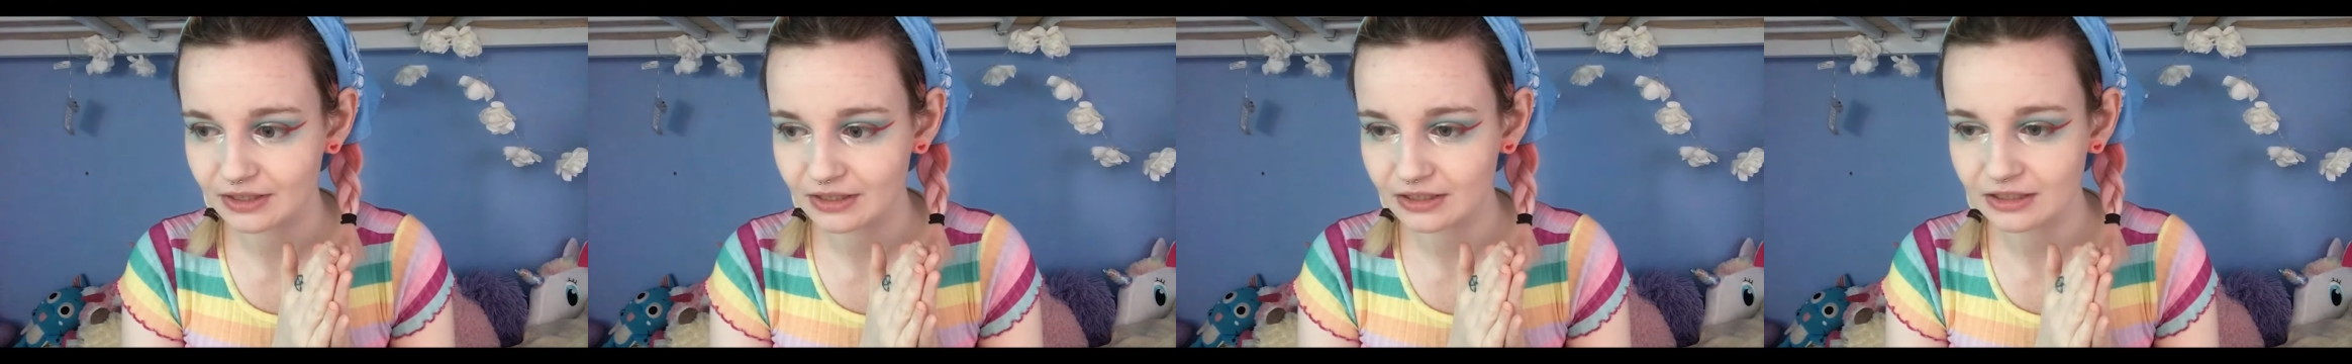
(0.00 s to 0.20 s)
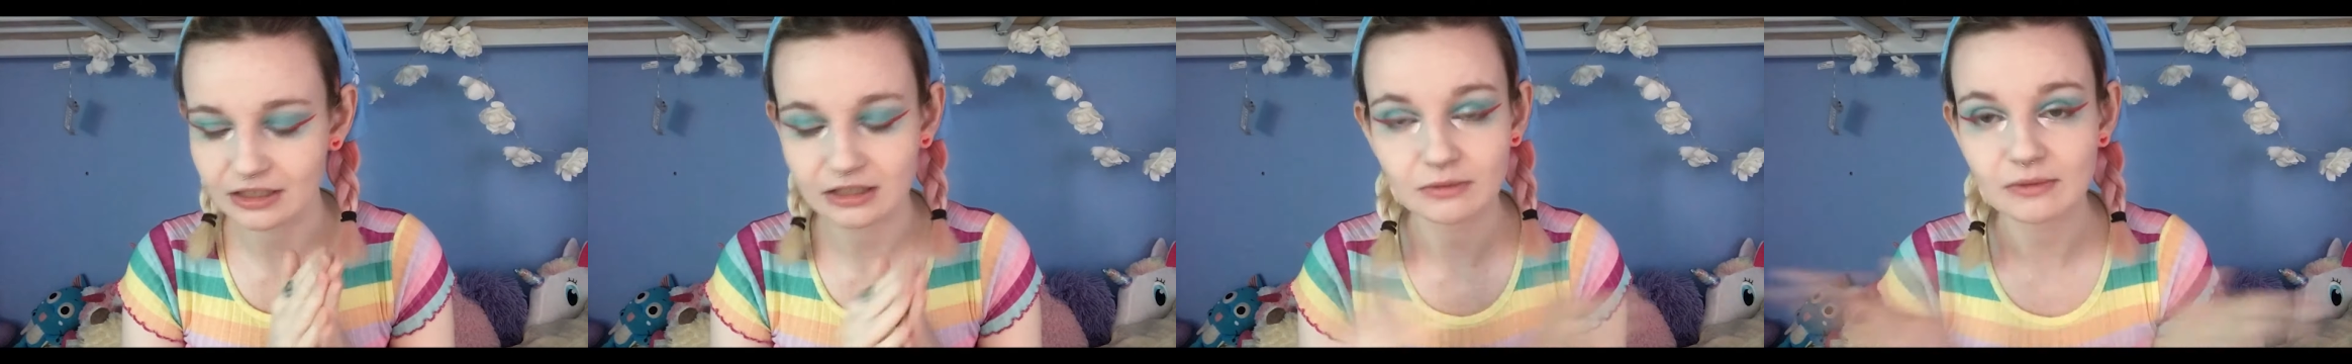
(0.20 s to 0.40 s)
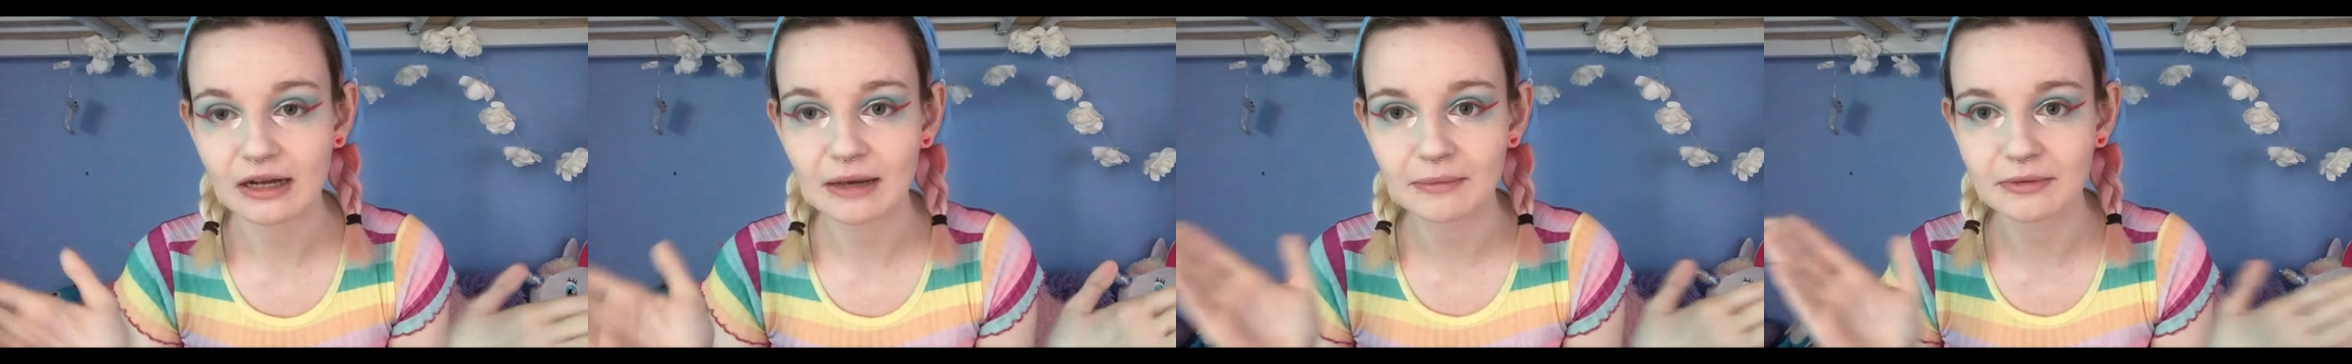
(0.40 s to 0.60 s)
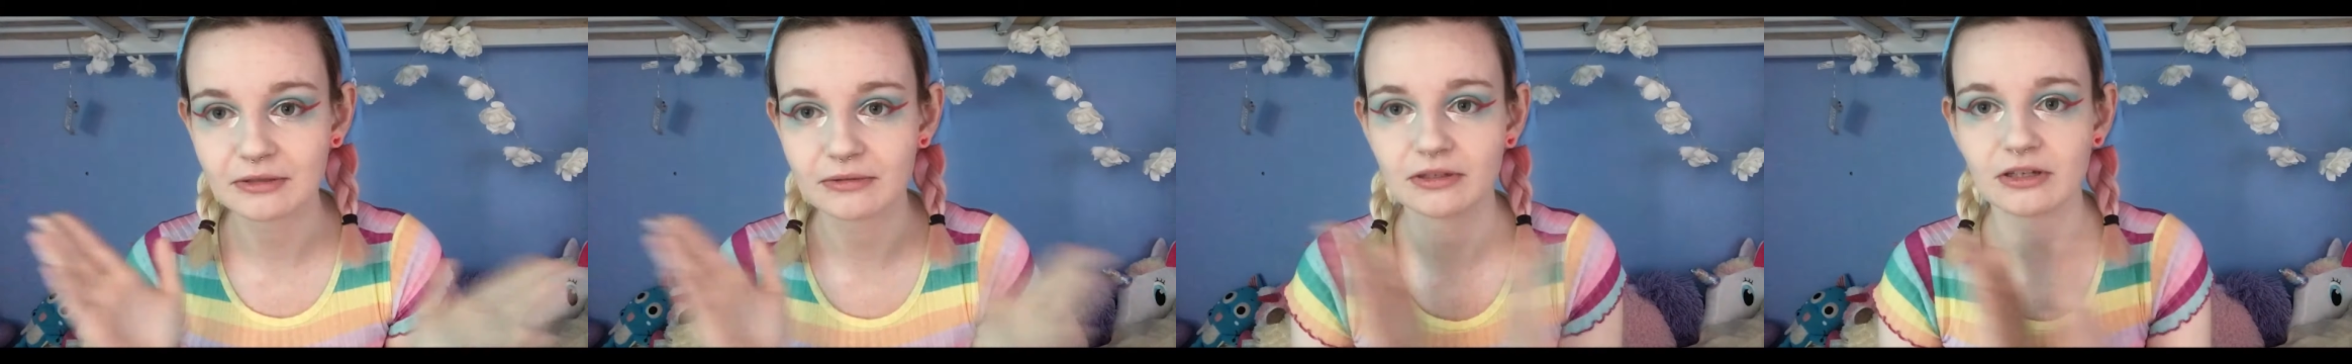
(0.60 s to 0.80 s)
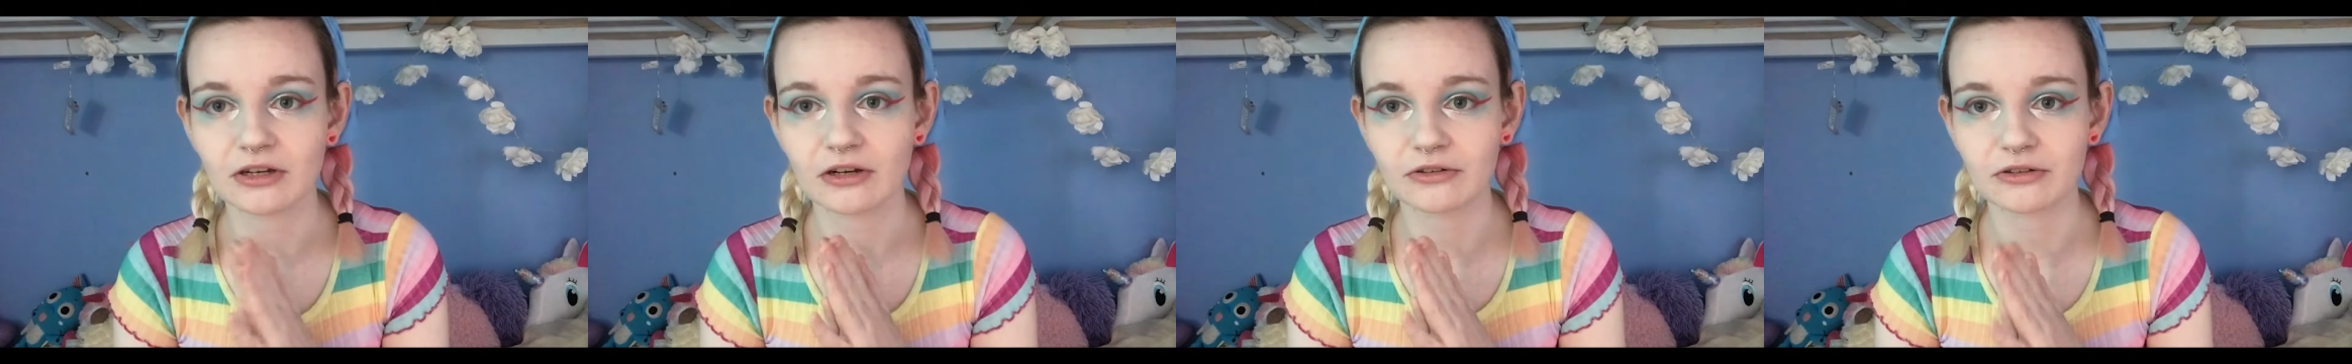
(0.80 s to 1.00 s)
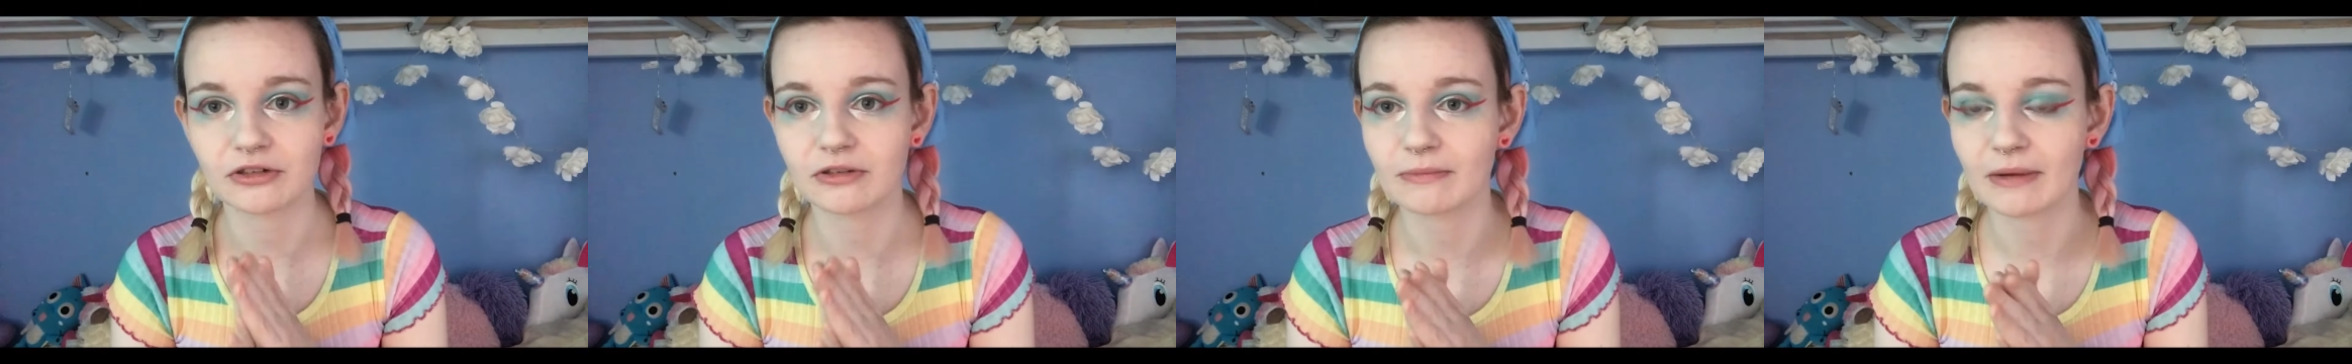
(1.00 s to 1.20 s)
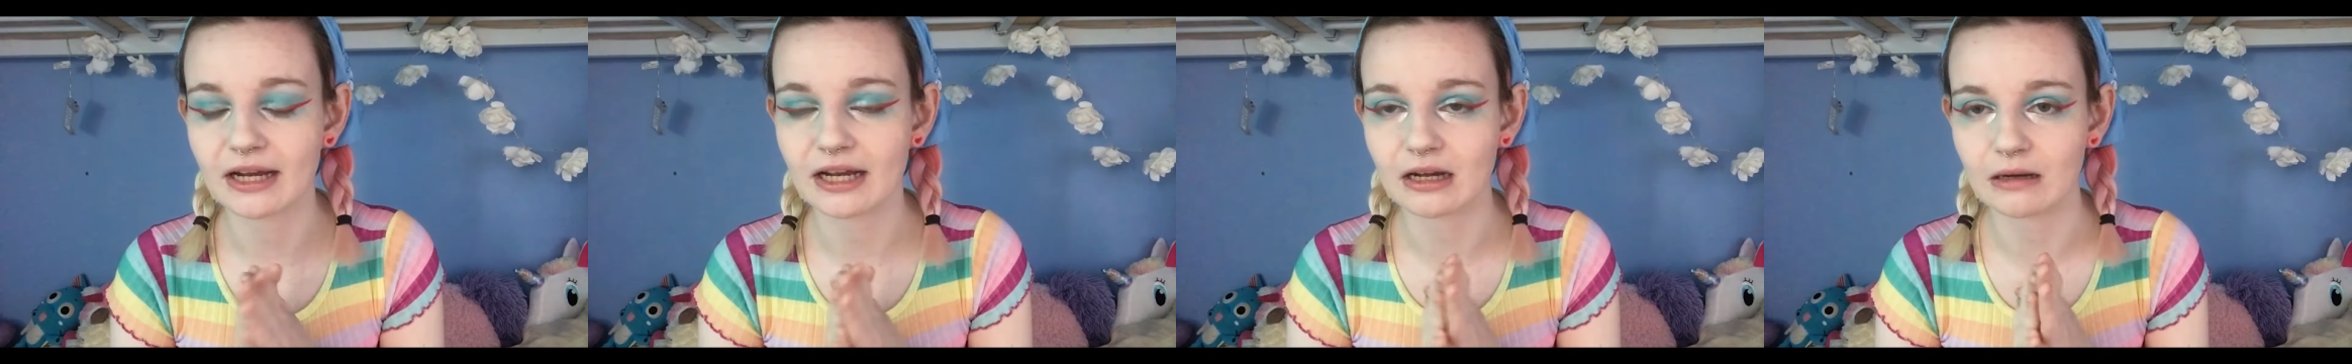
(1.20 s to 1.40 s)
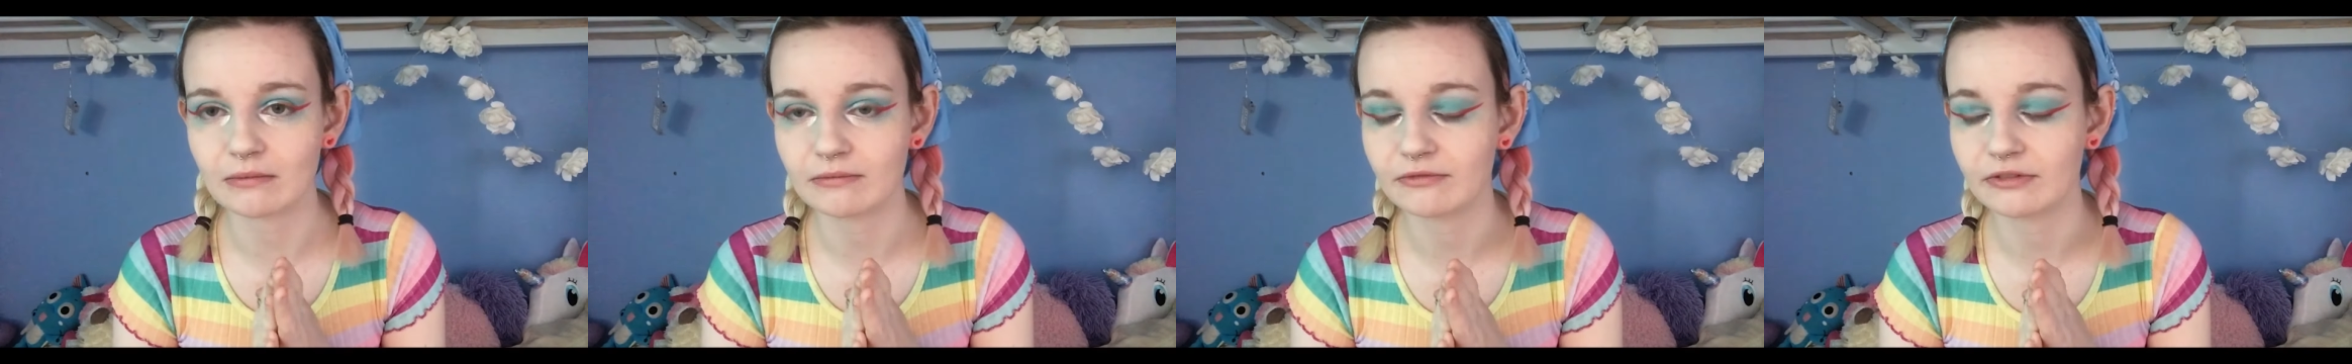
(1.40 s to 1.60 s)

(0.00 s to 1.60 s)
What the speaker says: This is what happens when you don't do makeup